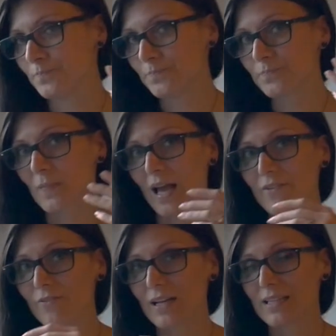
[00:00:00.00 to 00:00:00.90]

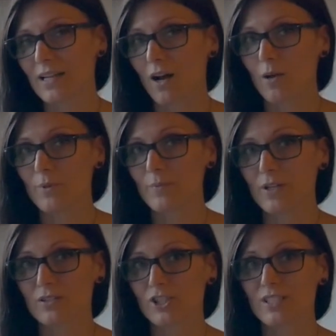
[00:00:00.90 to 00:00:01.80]
I find that almond
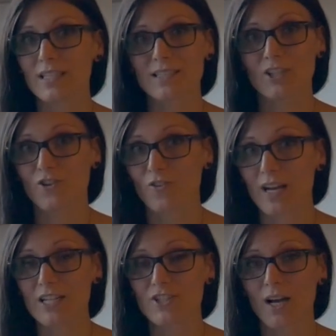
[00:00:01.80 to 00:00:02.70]
milk just does a
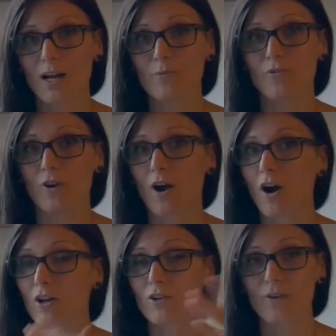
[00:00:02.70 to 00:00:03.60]
great job for
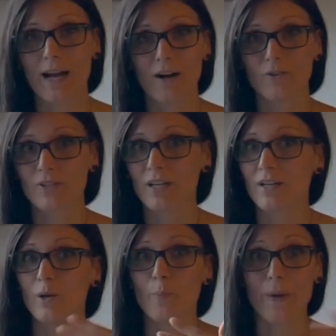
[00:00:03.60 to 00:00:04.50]
all around
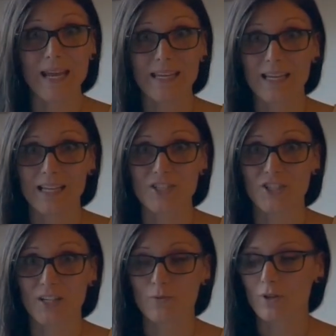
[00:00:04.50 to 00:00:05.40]
baking in
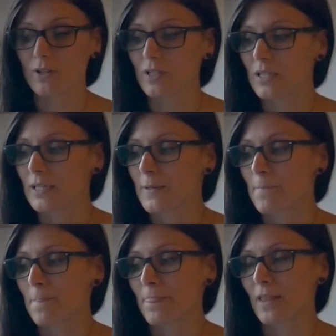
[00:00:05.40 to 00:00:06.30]
general.
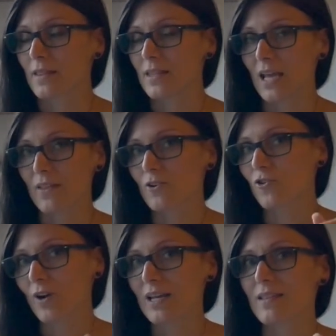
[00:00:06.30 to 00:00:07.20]
The other
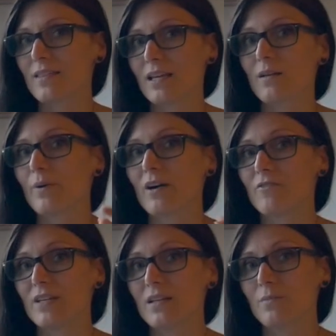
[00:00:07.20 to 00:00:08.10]
great thing
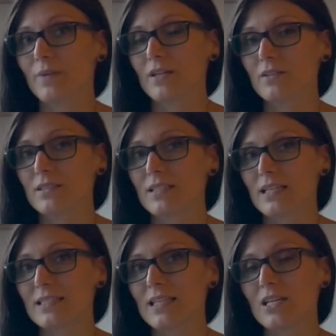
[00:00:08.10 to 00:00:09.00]
about vegan milks
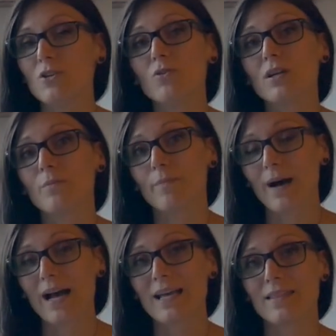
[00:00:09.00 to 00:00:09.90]
is that you can
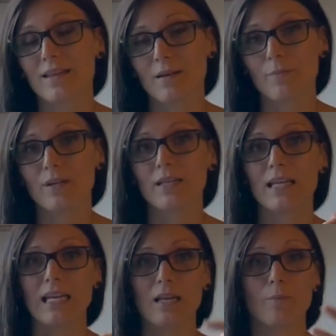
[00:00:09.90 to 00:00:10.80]
buy them
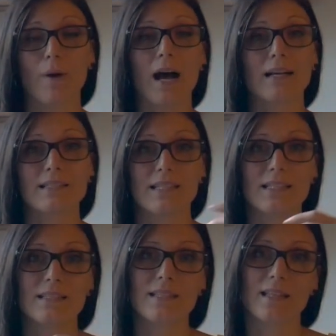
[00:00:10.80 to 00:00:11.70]
in
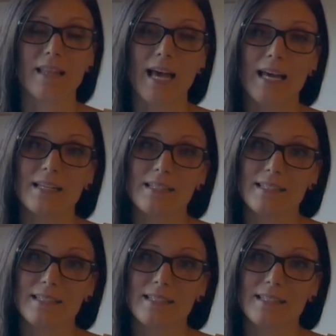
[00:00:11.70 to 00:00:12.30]
boxes that